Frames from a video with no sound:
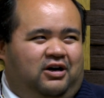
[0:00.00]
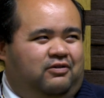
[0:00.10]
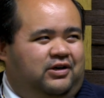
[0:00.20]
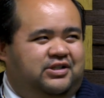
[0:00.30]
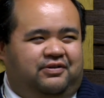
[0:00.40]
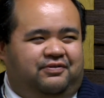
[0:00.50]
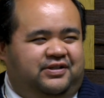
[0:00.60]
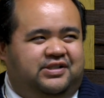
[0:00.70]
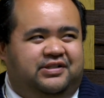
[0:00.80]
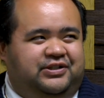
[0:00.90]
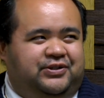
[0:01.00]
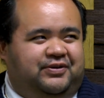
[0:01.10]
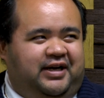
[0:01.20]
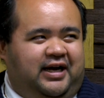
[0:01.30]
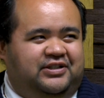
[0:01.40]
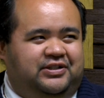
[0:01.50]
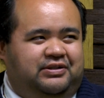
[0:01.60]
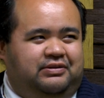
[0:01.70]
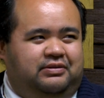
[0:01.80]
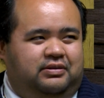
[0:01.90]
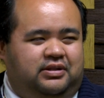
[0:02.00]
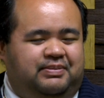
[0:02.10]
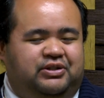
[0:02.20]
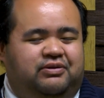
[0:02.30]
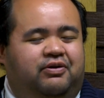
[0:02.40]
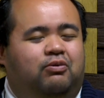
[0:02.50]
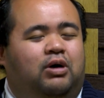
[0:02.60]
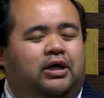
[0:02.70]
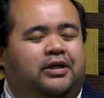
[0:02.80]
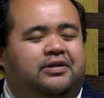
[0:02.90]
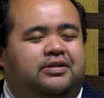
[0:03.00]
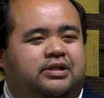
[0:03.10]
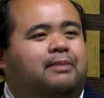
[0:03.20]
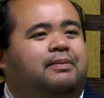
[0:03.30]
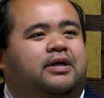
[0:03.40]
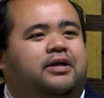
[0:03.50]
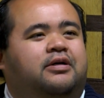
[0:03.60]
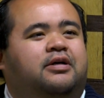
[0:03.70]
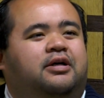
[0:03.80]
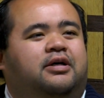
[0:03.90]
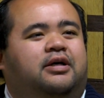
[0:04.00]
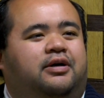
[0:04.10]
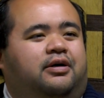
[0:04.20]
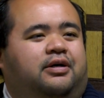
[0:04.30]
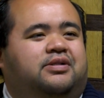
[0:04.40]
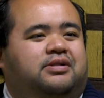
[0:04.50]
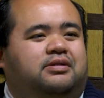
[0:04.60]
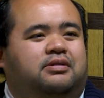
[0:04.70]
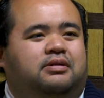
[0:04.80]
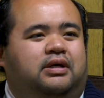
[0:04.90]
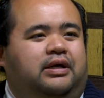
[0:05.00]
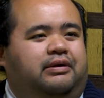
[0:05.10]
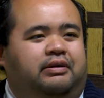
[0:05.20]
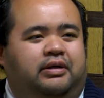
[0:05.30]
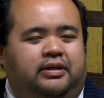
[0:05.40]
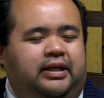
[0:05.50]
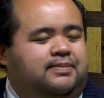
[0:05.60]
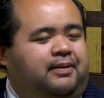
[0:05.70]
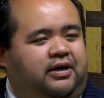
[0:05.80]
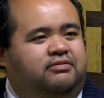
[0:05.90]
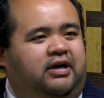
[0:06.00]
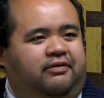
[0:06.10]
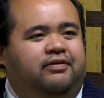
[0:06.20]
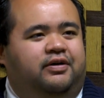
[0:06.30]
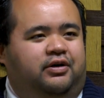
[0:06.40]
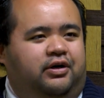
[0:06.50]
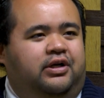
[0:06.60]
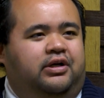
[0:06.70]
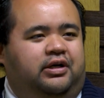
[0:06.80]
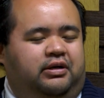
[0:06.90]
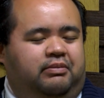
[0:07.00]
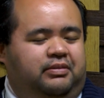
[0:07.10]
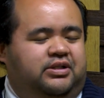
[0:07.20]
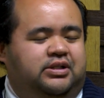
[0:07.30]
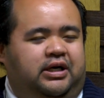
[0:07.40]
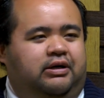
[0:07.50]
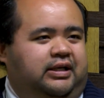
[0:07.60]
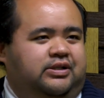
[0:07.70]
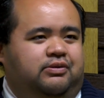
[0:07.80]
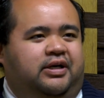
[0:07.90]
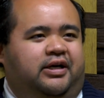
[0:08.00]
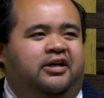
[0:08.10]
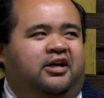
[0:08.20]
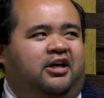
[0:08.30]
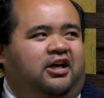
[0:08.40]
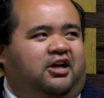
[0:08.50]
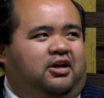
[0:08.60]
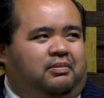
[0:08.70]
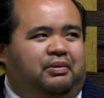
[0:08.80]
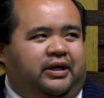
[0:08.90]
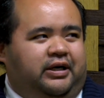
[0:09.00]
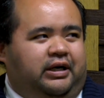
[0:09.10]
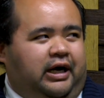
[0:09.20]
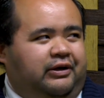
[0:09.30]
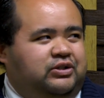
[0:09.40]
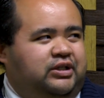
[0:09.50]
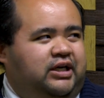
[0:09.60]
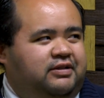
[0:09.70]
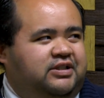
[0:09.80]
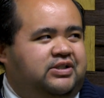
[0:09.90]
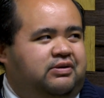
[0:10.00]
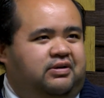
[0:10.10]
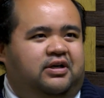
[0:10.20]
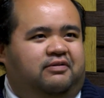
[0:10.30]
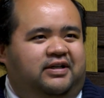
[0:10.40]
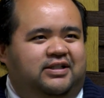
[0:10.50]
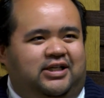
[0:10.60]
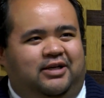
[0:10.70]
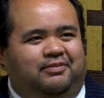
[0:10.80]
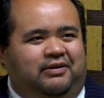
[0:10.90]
Of course, the first initial reaction, especially if you wanted something, it hurts. And that's part of life, hurting and missing out, and that's okay. But I usually have a decent recovery time.